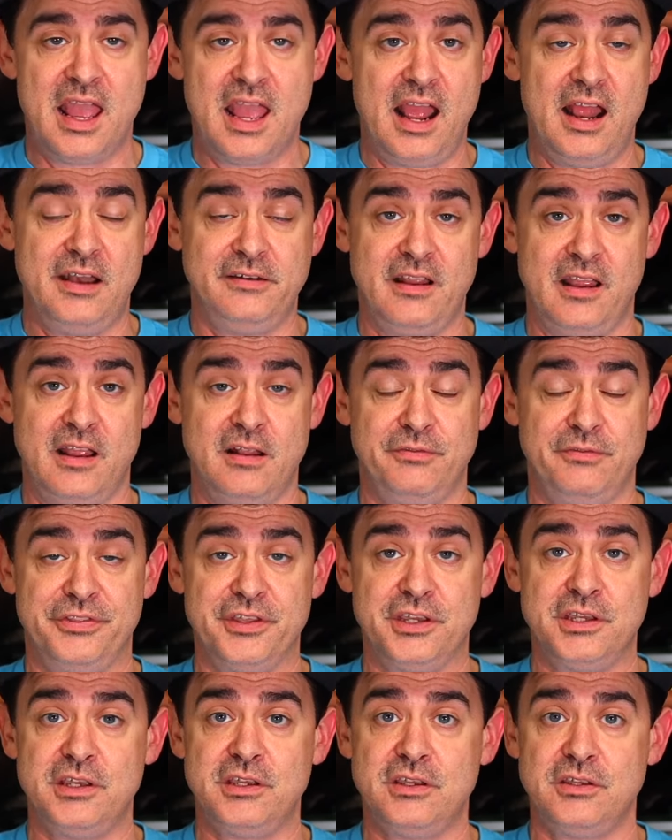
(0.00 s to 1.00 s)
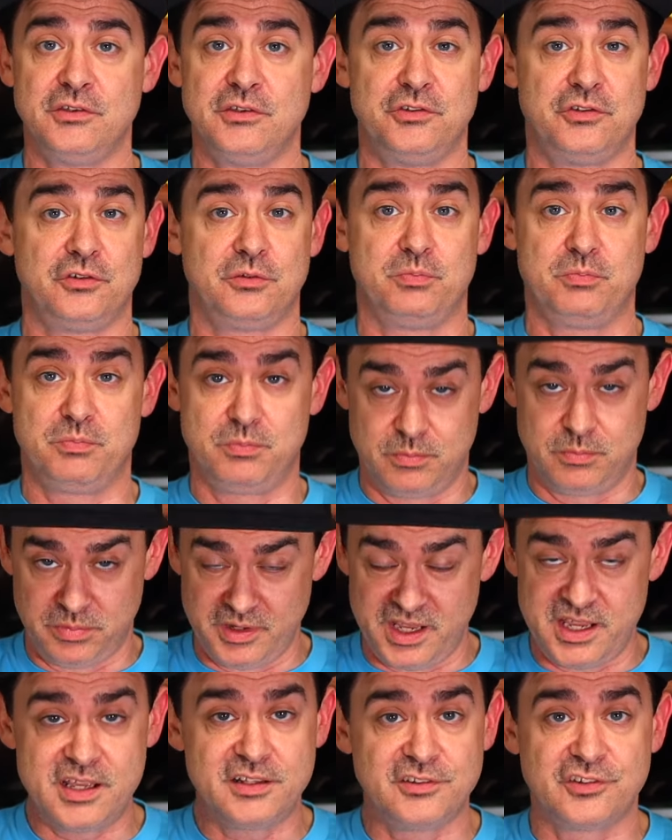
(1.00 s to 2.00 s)
And these
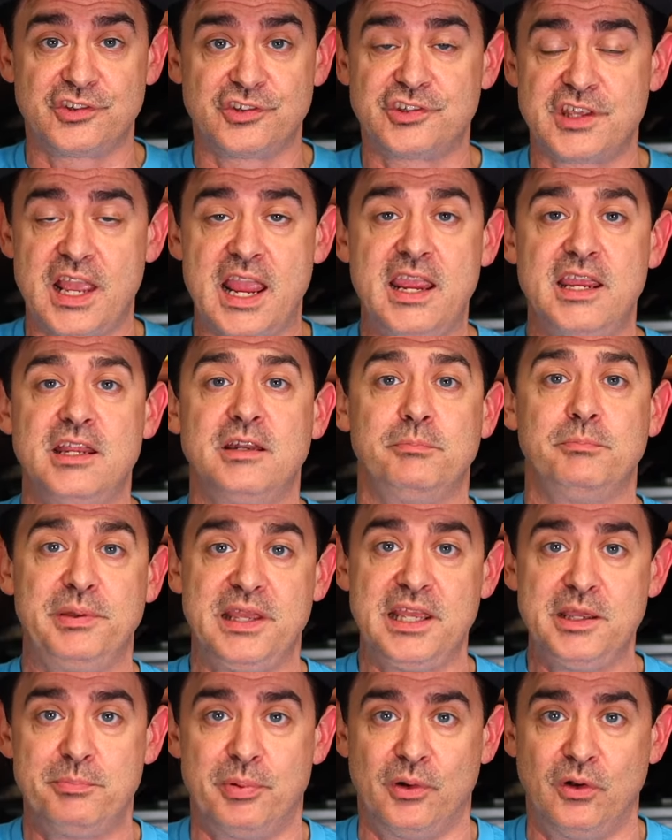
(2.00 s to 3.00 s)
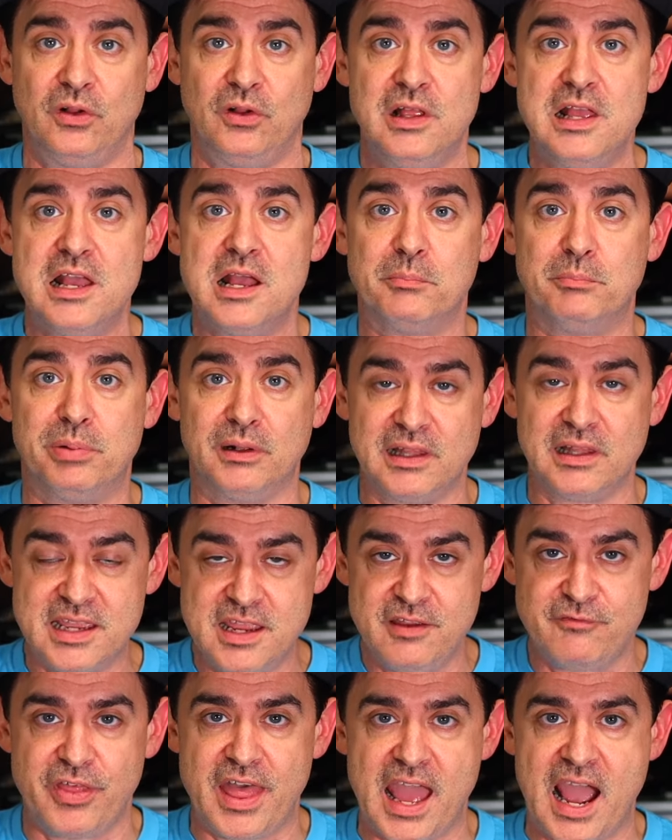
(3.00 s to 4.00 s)
insane people
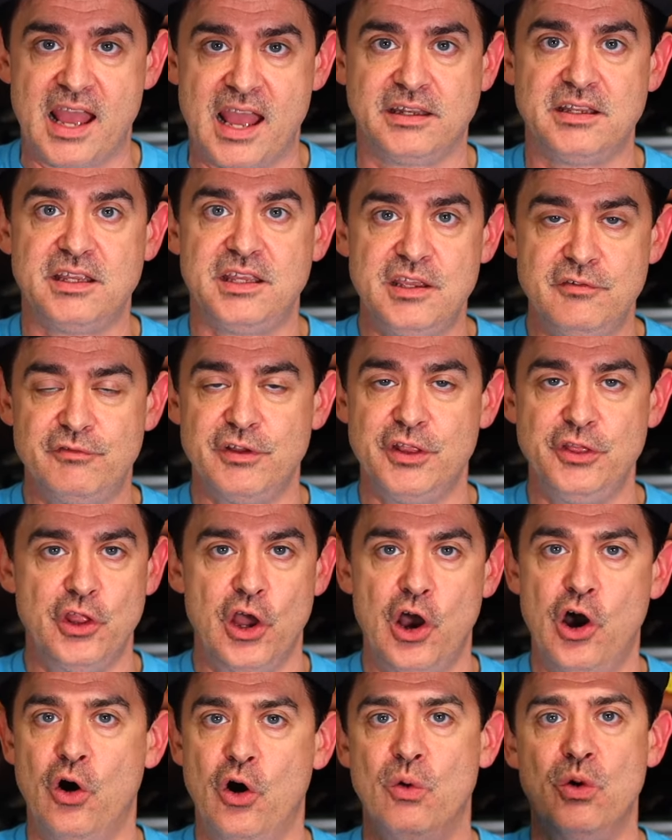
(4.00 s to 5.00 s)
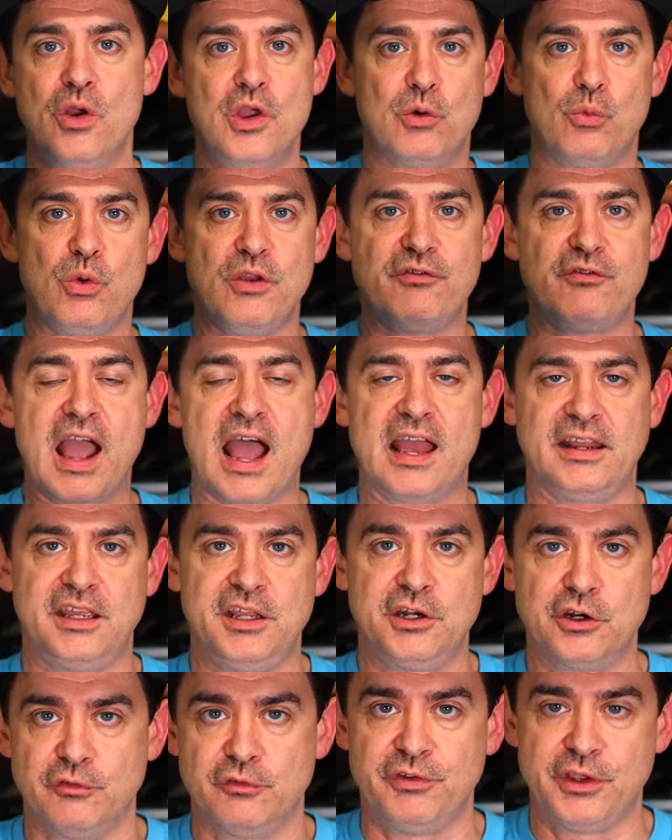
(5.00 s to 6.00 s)
believe that, even though we've got
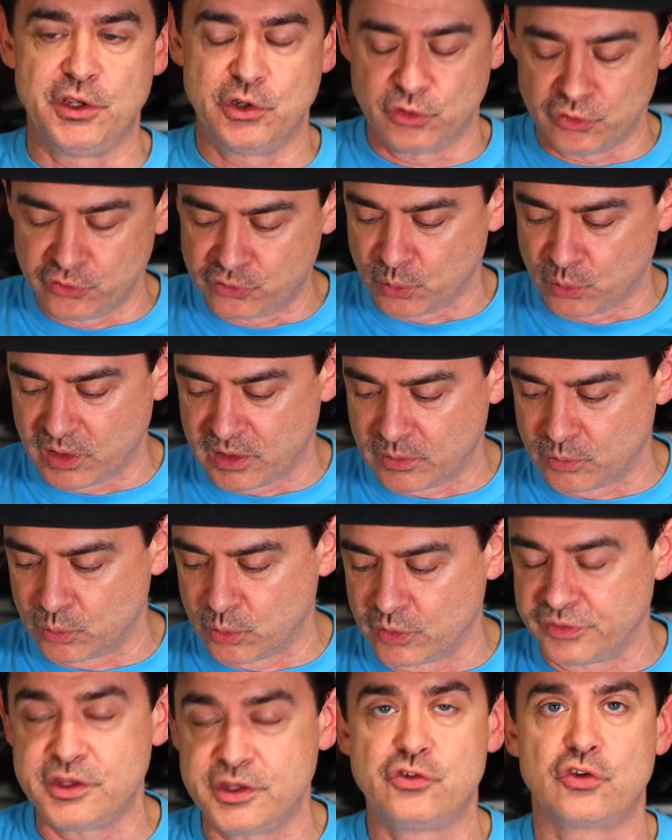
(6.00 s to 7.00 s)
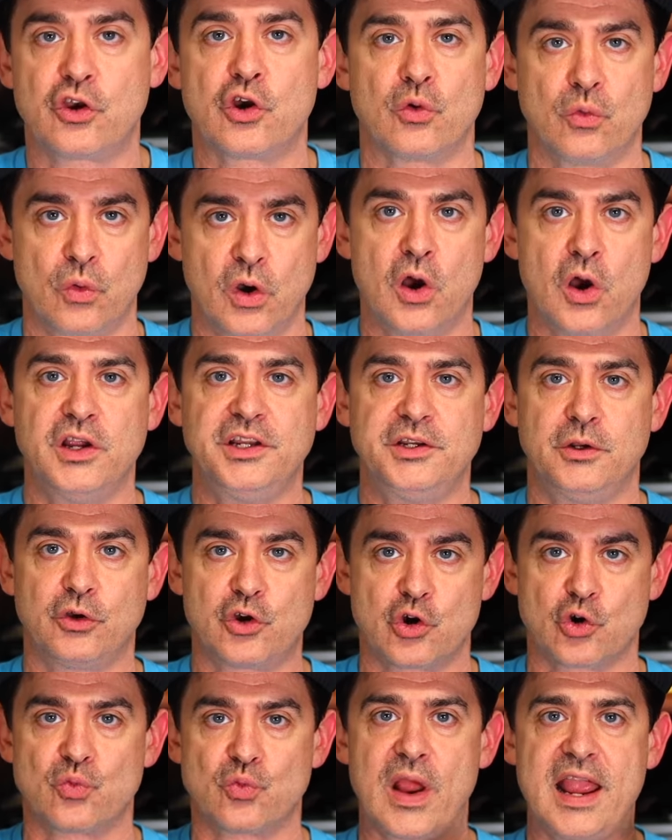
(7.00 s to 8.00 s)
interviews where these
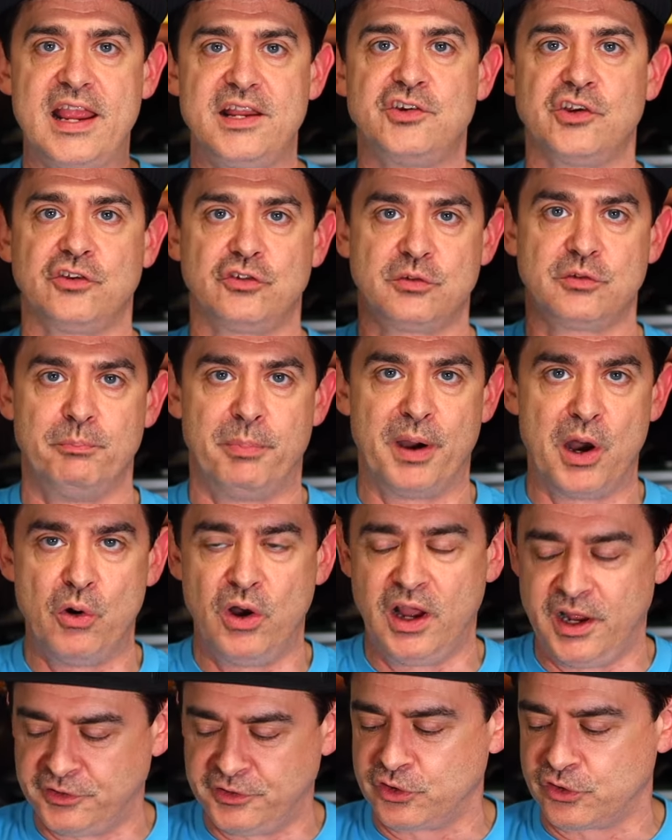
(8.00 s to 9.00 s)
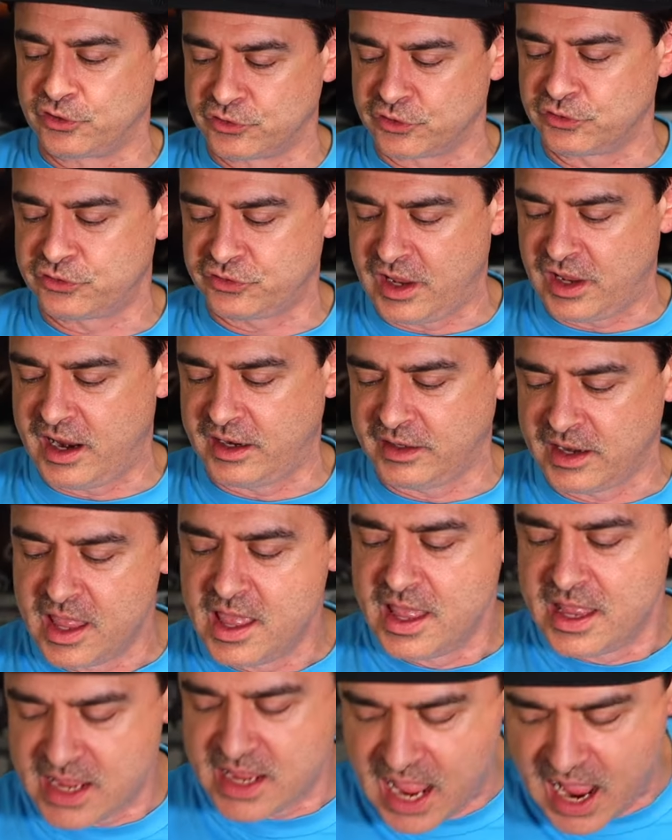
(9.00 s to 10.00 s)
courageous bow hunters are saying,
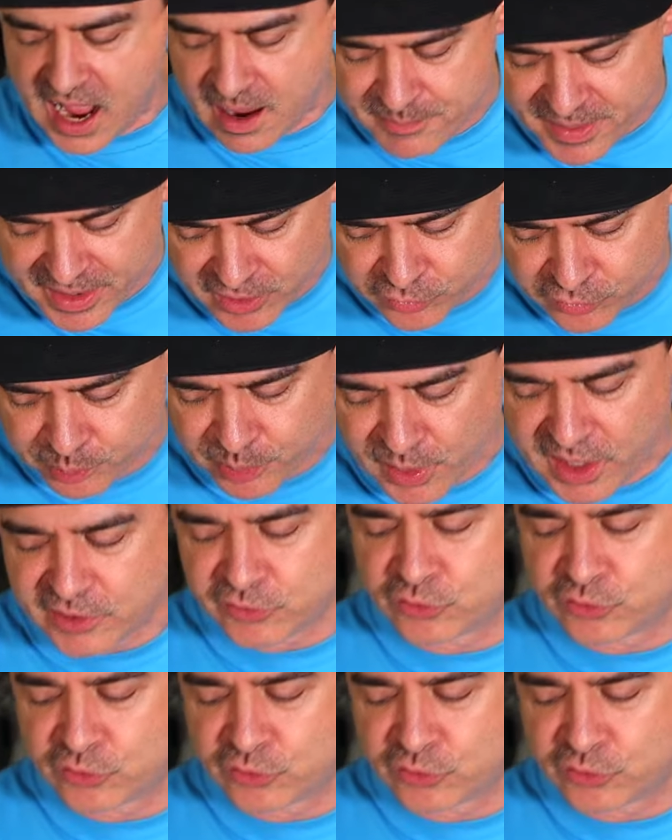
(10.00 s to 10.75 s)
yeah, bear spray